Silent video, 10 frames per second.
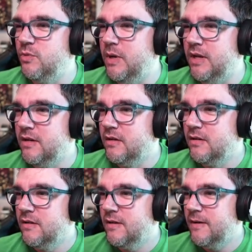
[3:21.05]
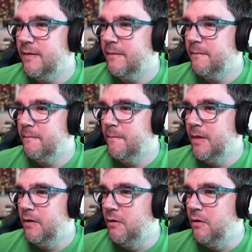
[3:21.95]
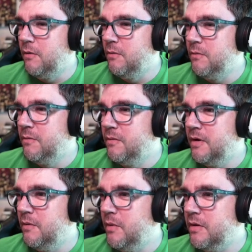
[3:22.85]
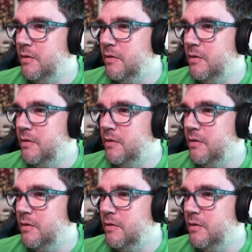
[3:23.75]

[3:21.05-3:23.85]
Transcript: me. I don't know. I don't want to